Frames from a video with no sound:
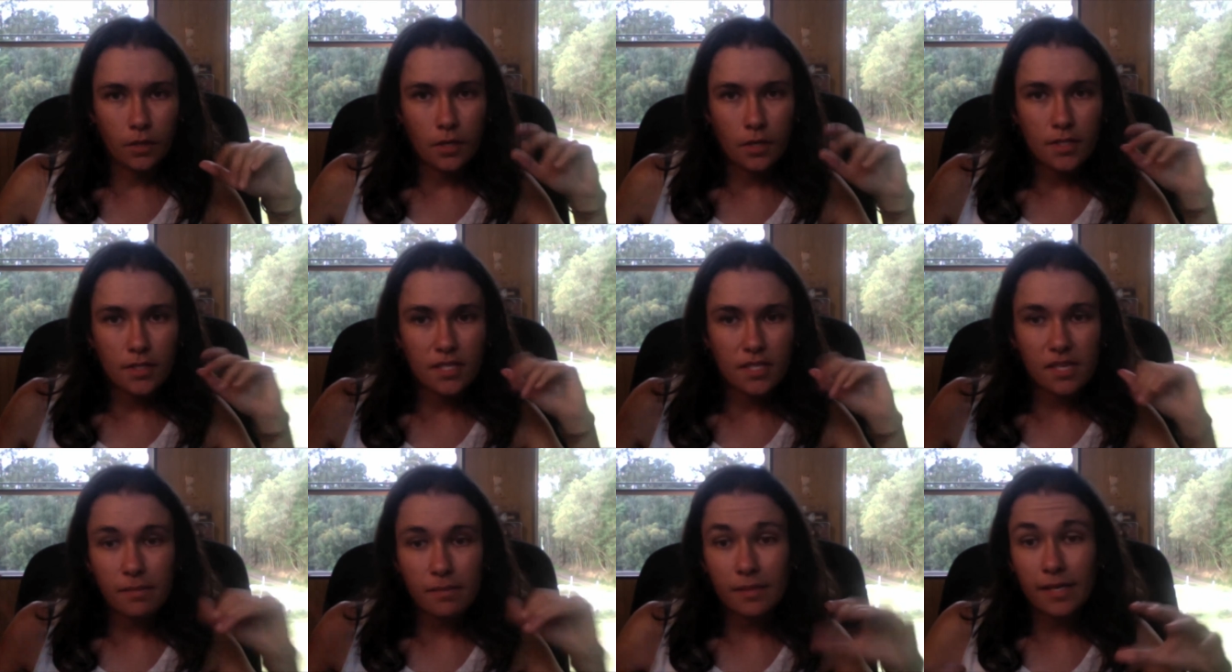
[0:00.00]

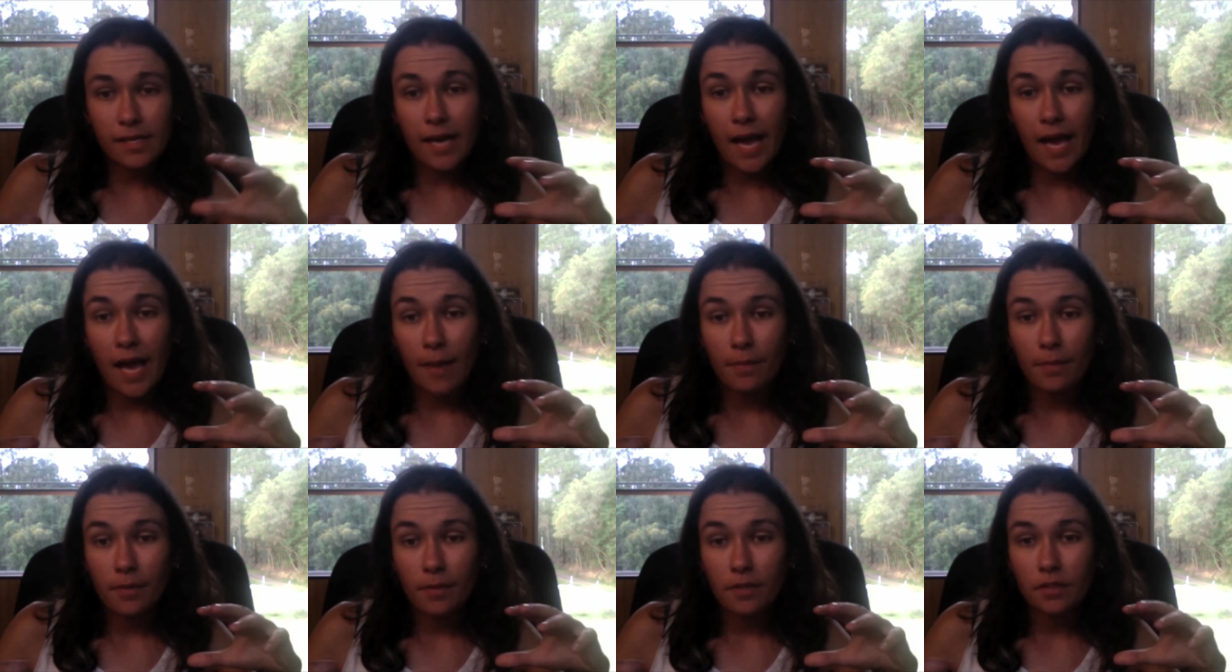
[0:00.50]
Something
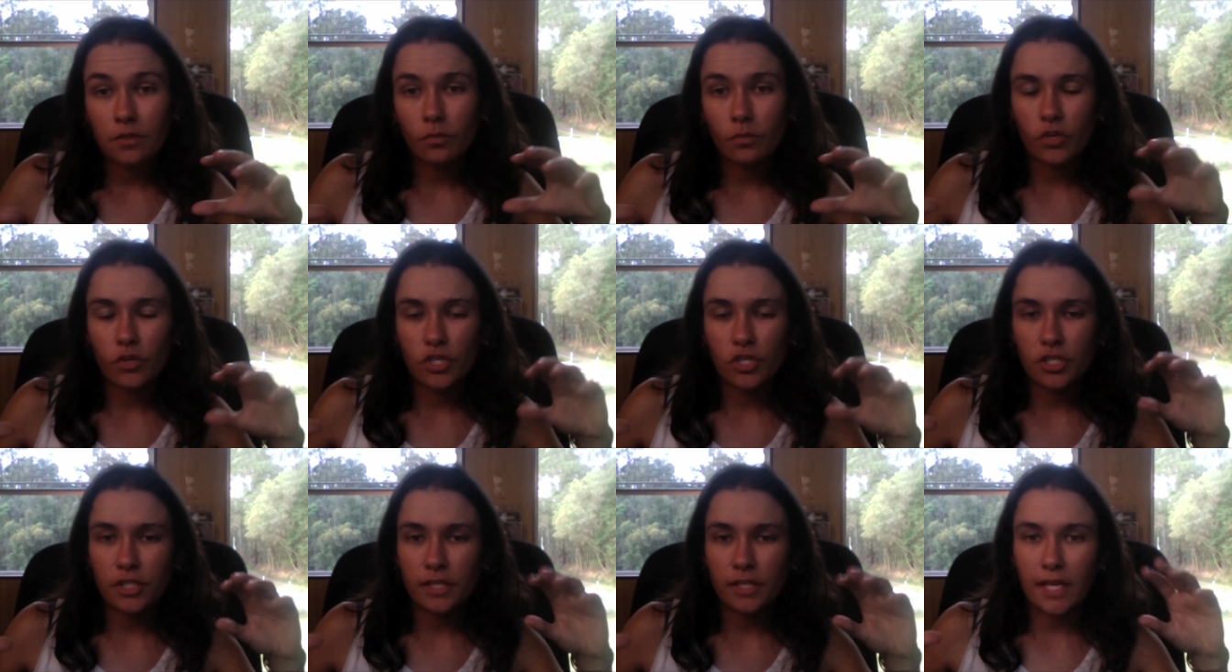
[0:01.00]
happened
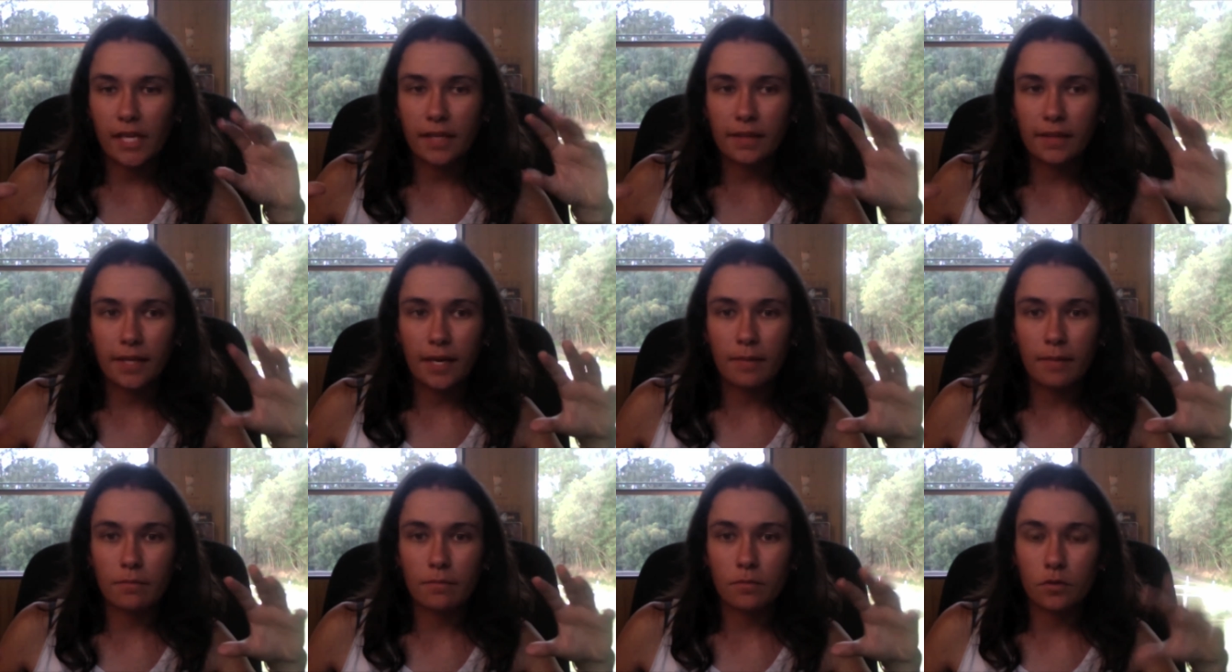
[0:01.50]
which led
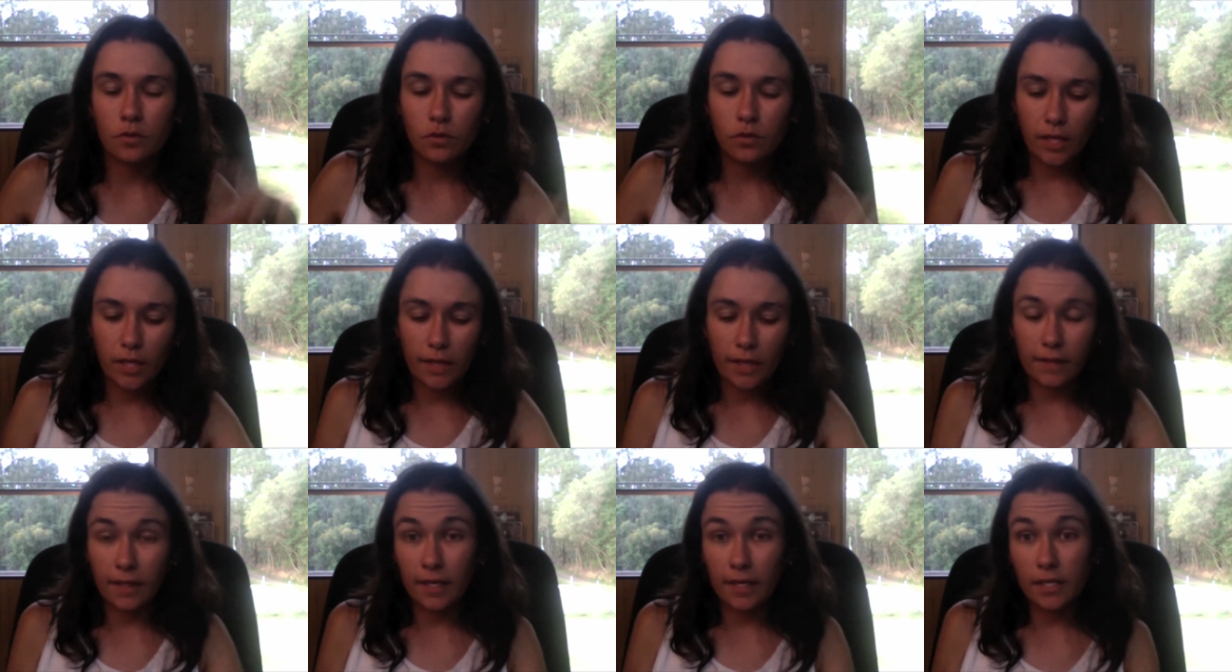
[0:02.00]
them,
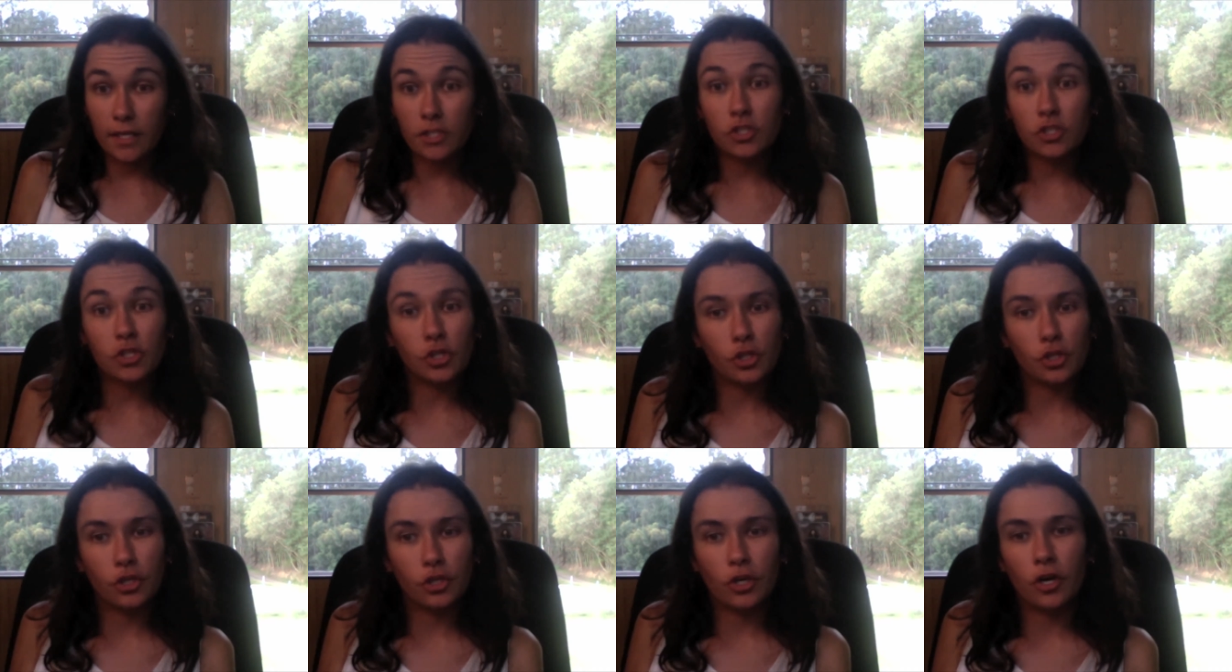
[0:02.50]
led these
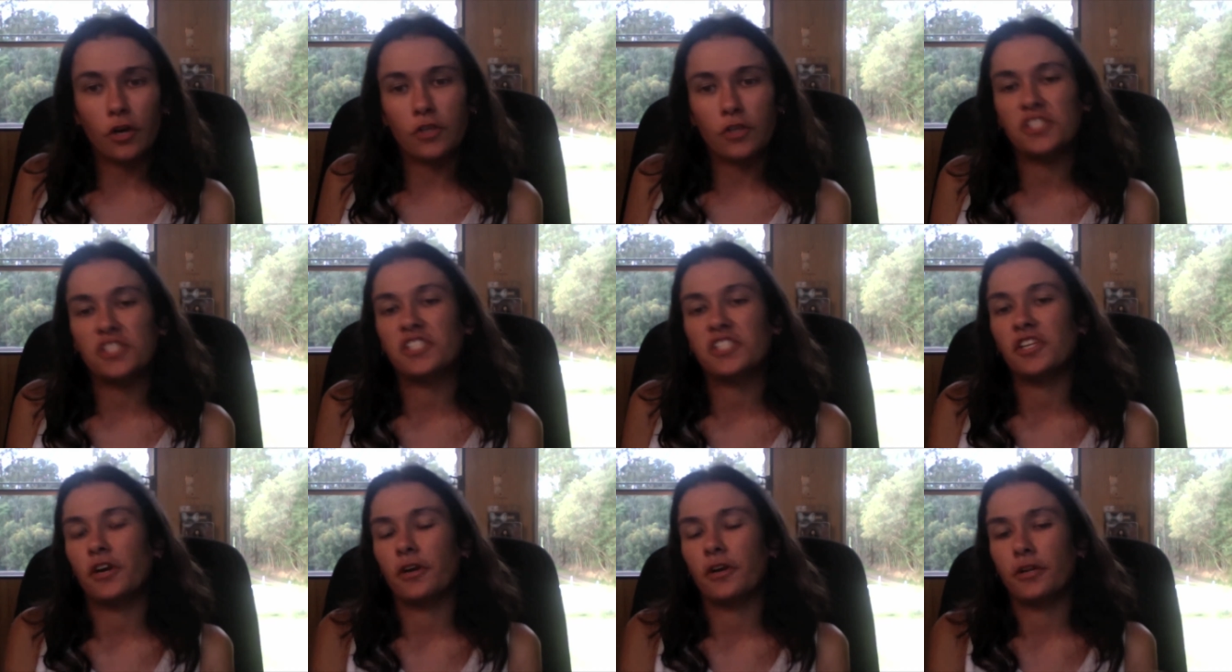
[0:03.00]
two girls
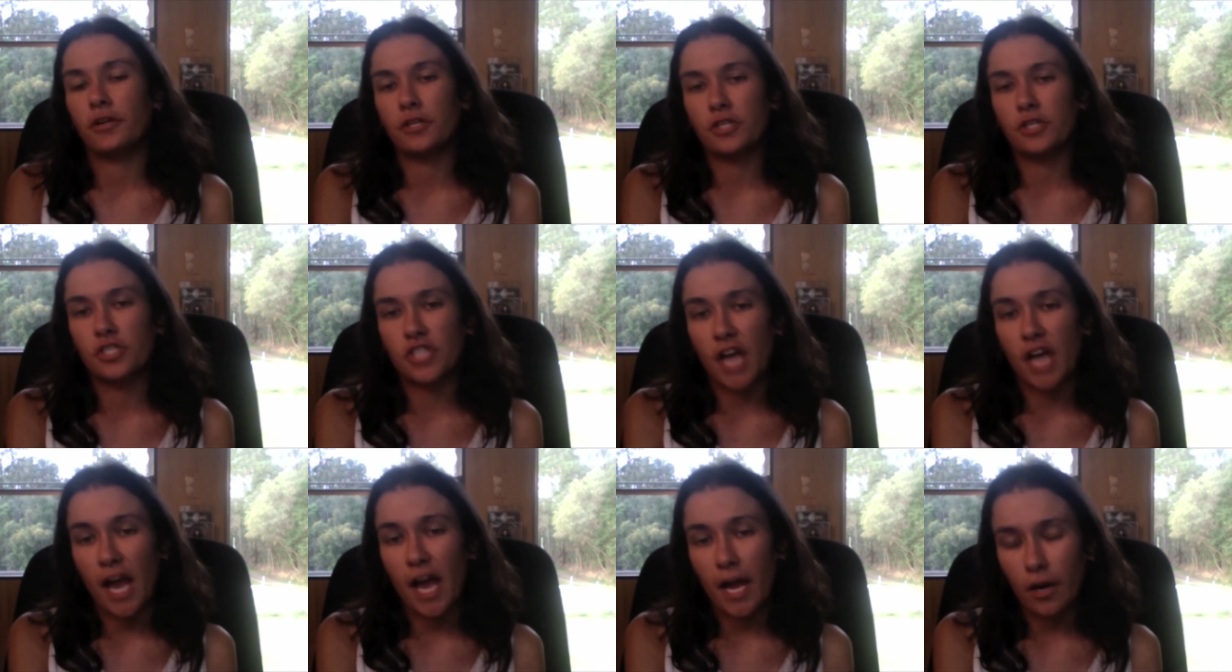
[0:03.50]
to go to
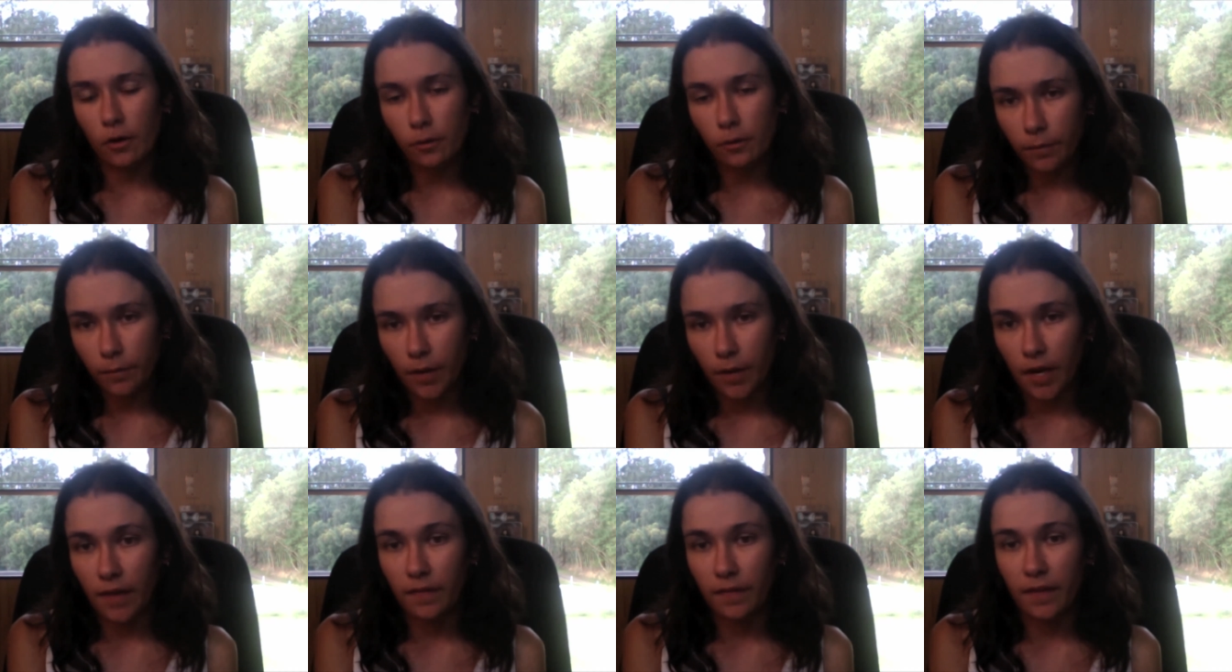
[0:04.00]
jail,
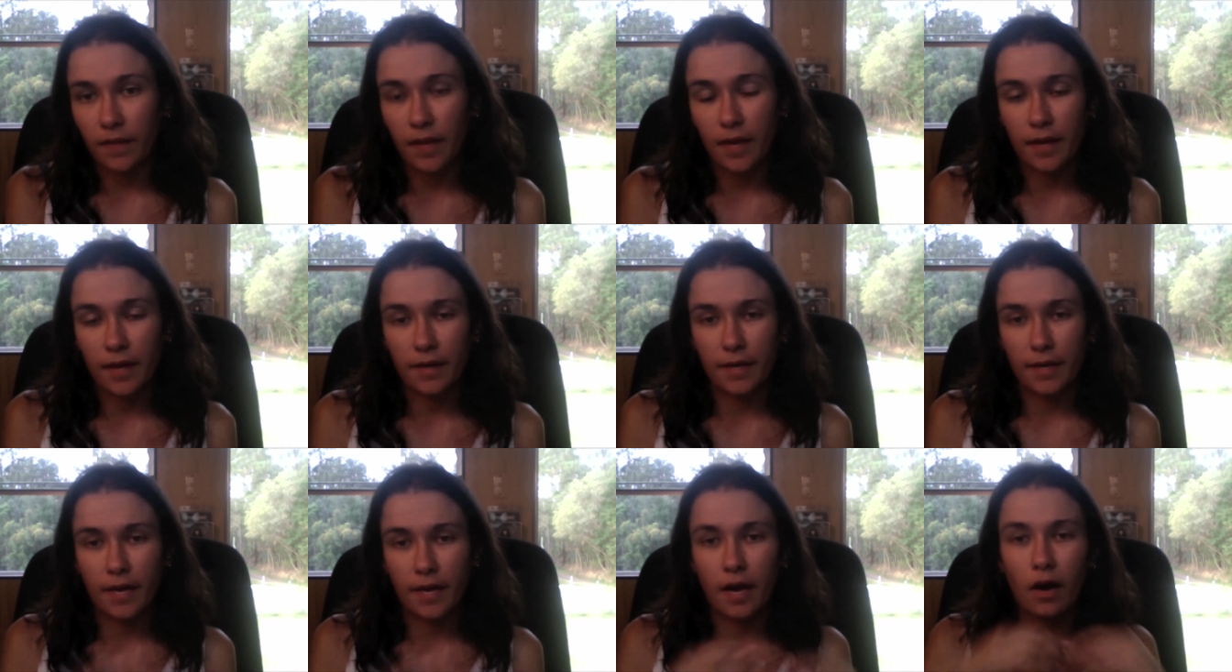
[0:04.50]
and they're
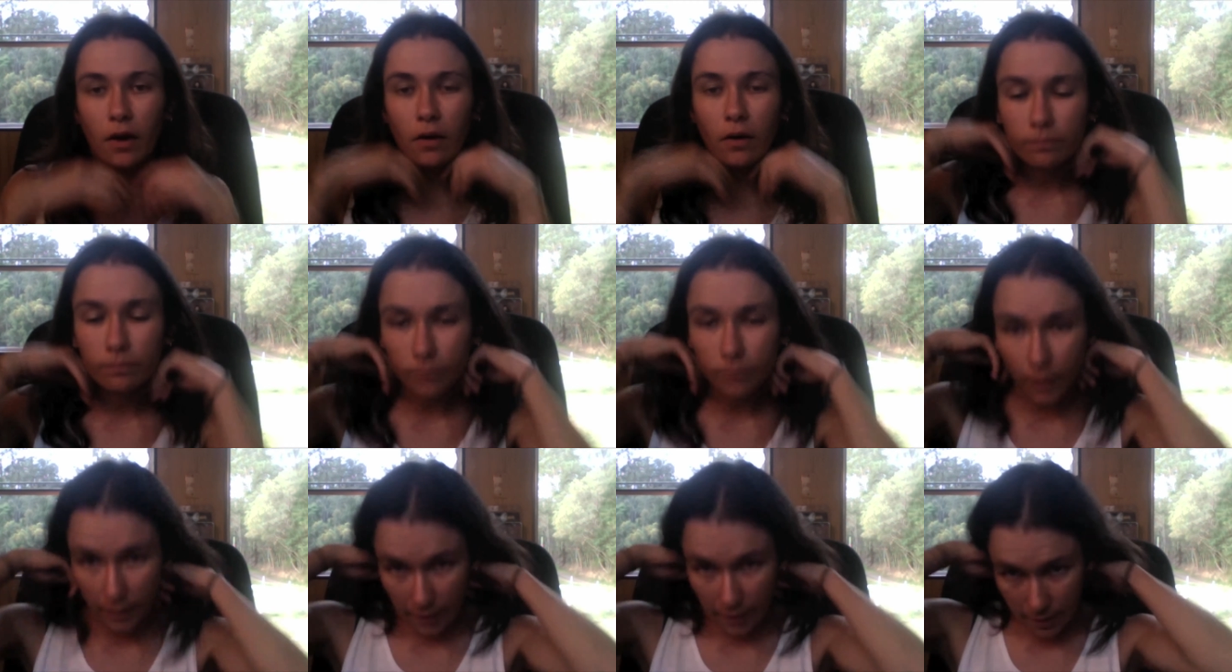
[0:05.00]
now,
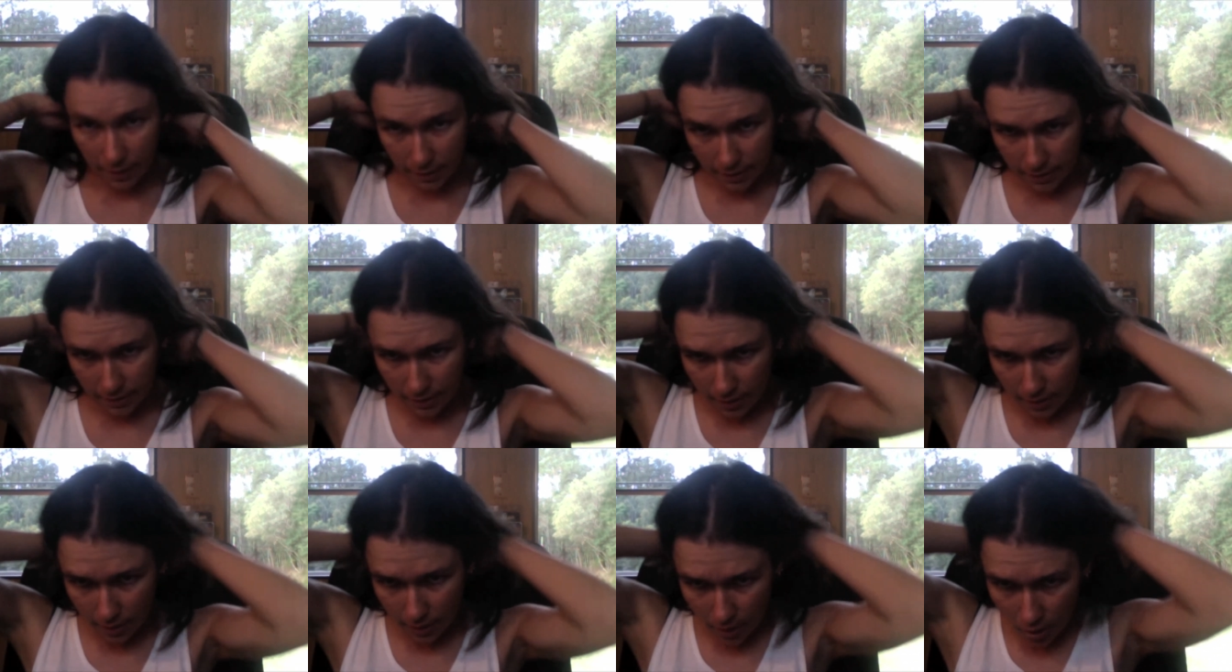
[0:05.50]
I guess,